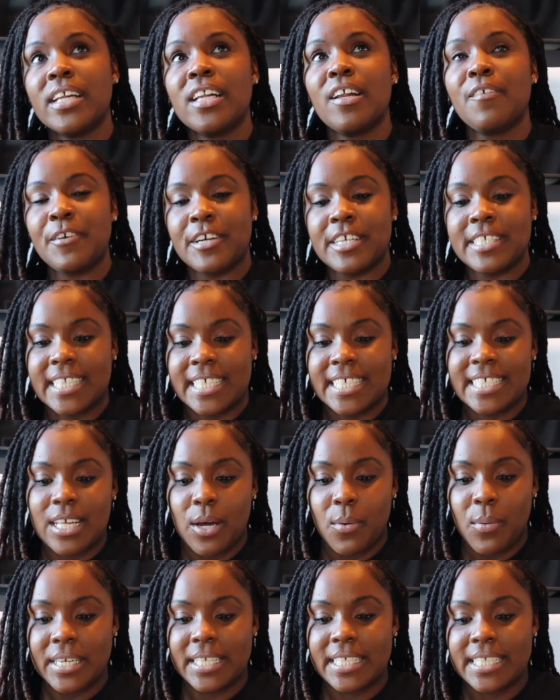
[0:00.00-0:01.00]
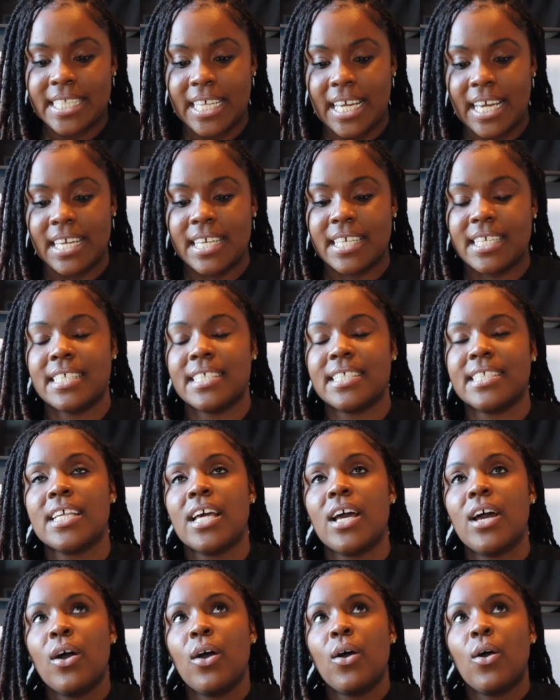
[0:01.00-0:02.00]
of the first things I want to say is
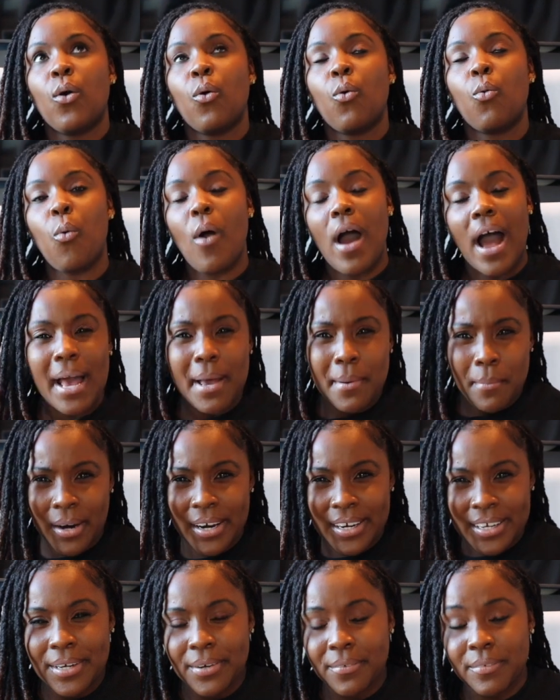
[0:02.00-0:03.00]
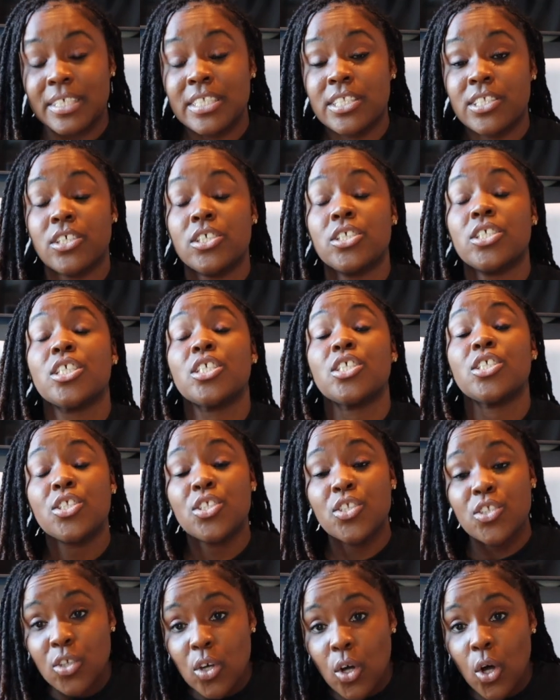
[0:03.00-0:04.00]
why market research
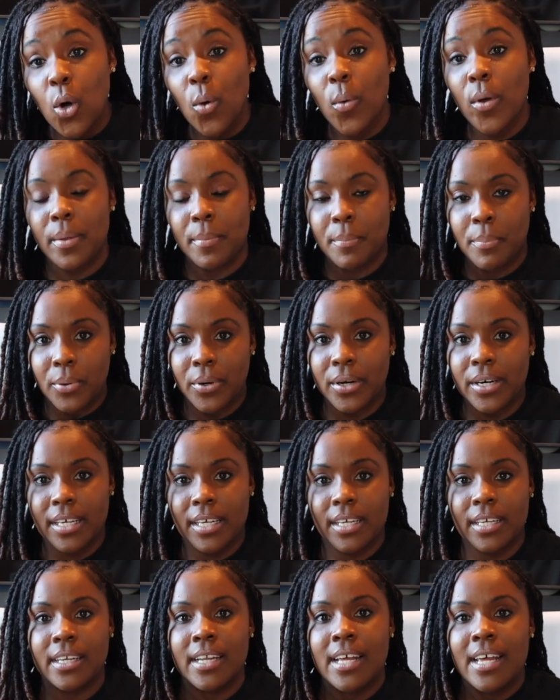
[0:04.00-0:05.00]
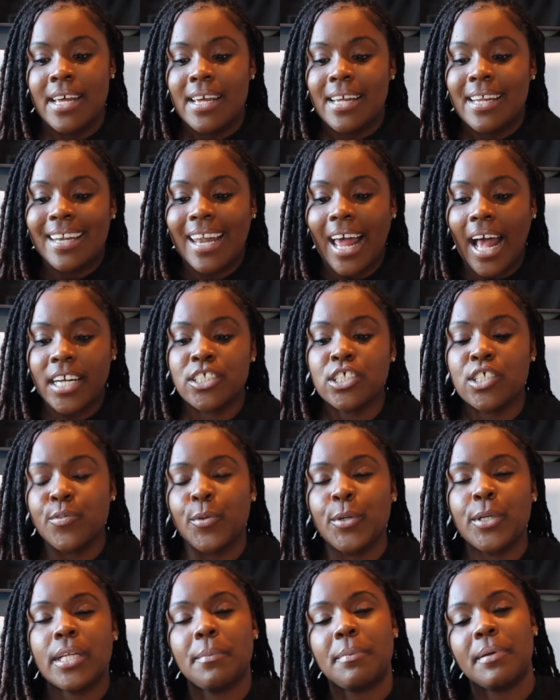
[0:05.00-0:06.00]
is so important, not just
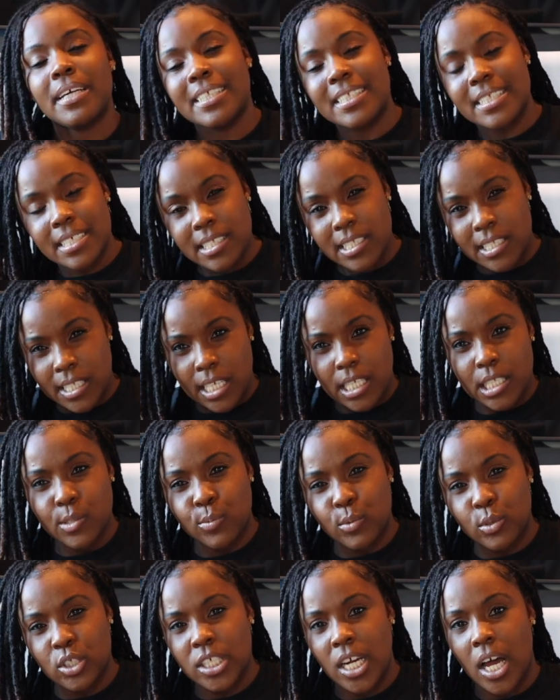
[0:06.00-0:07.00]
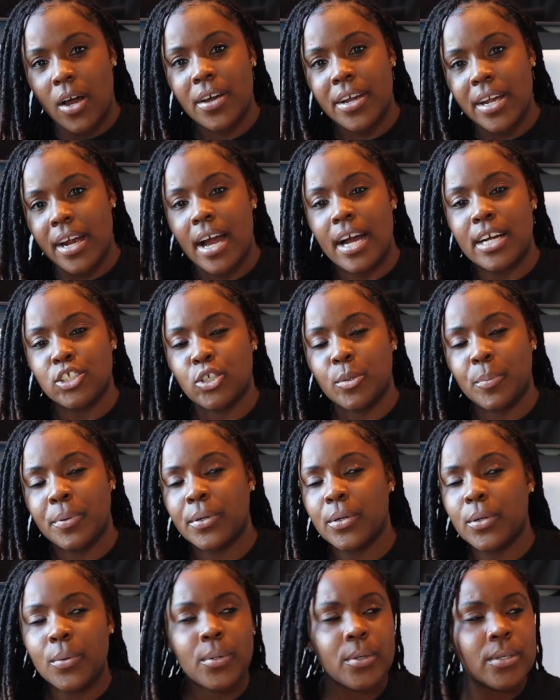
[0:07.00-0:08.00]
for you to be a successful childcare
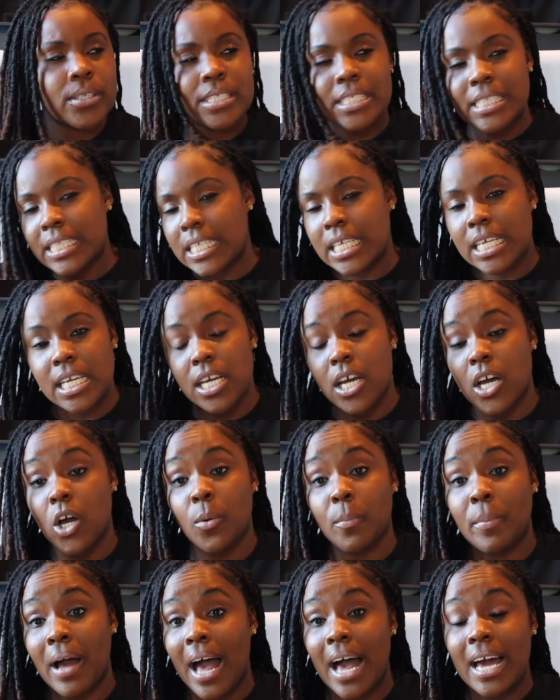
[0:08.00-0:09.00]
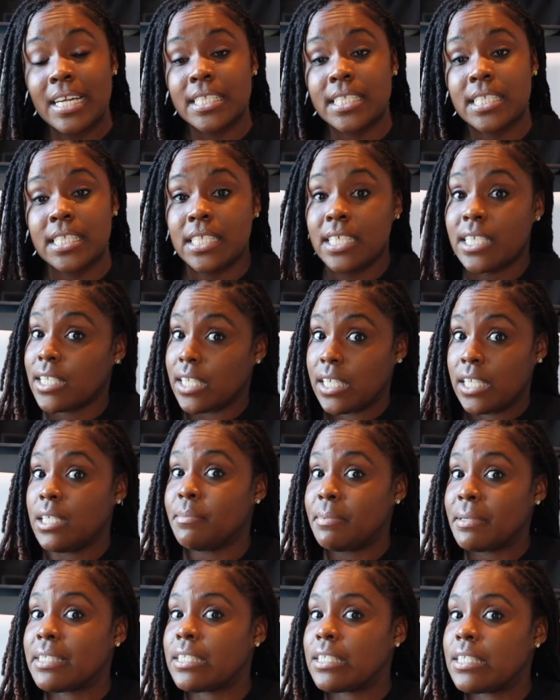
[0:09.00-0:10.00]
entrepreneur or CEO, but honestly in any
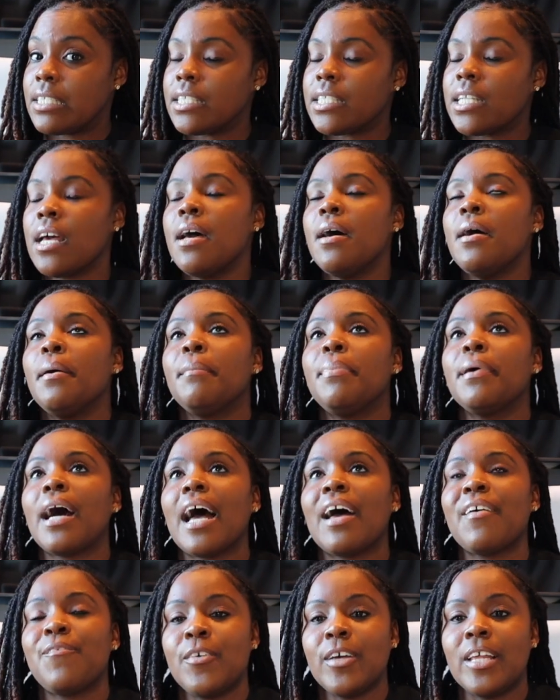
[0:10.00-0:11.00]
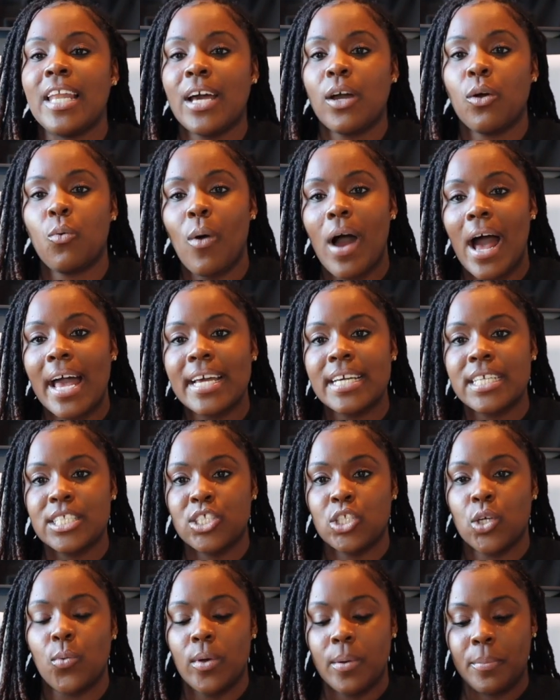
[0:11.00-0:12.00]
business. But I feel like why it's
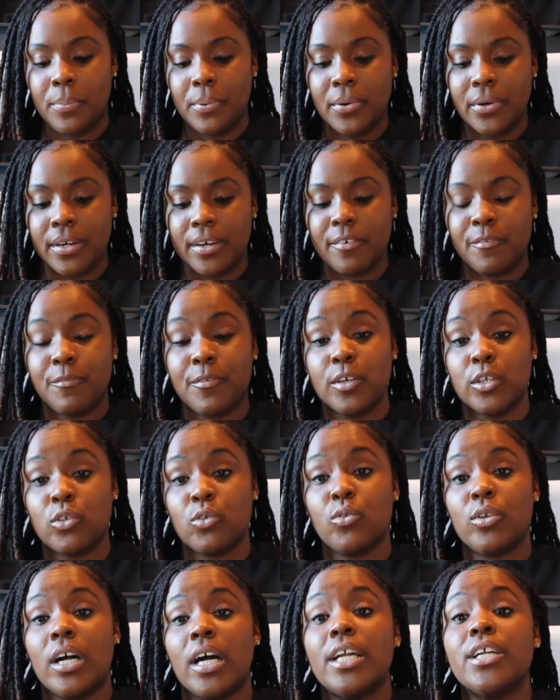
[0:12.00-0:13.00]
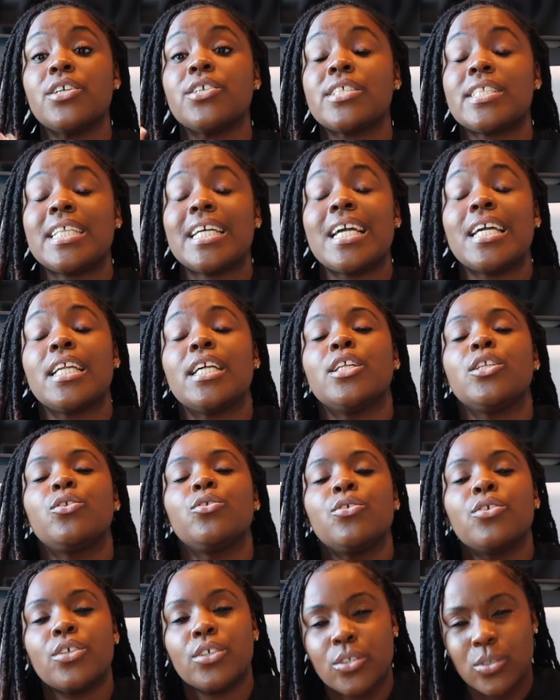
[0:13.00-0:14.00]
so important for you to understand and do
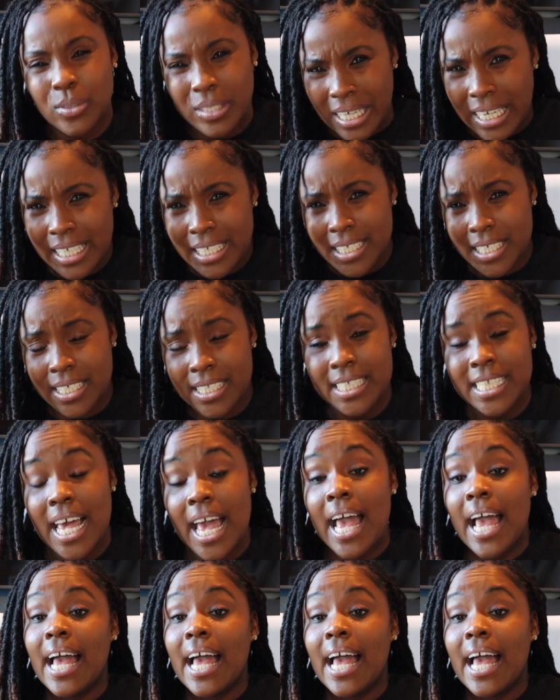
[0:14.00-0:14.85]
your due diligence.